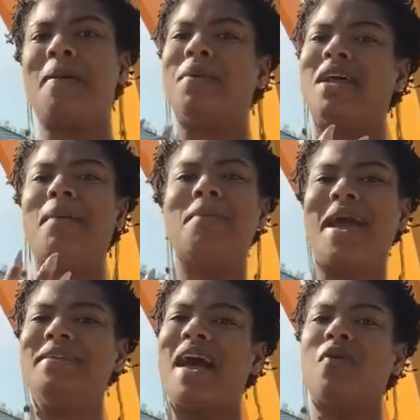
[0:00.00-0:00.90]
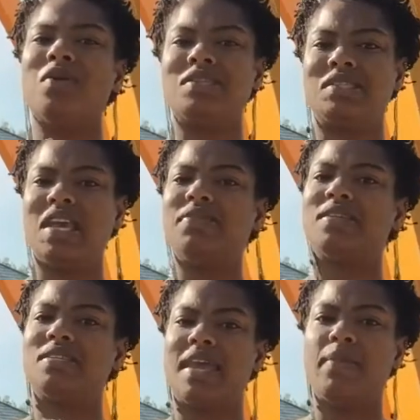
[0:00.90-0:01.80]
but I might not receive the
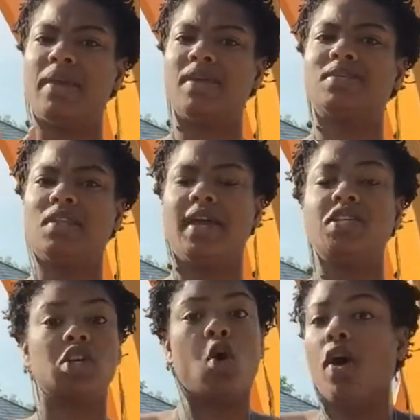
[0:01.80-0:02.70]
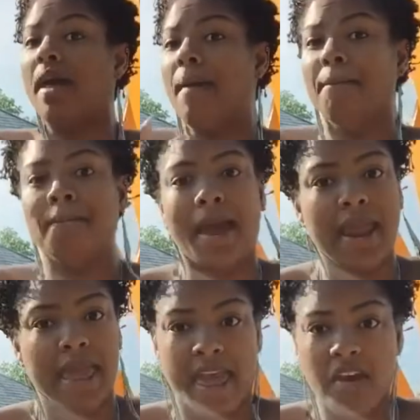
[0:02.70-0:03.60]
same installation, or I
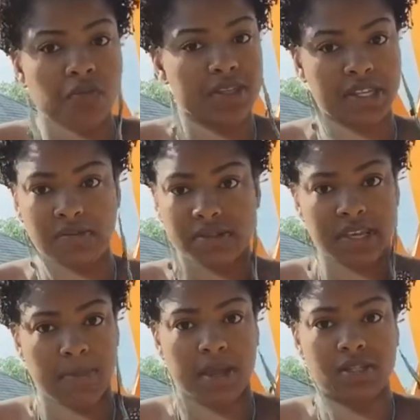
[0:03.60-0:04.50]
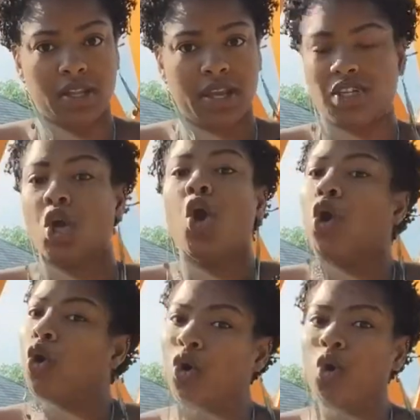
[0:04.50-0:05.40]
might have received the same installation.
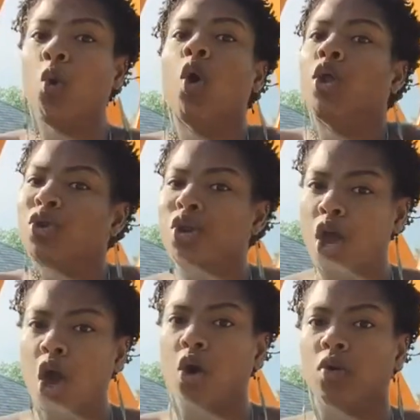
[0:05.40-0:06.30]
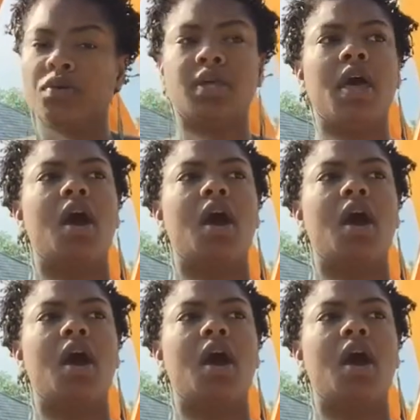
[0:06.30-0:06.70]
Who knows?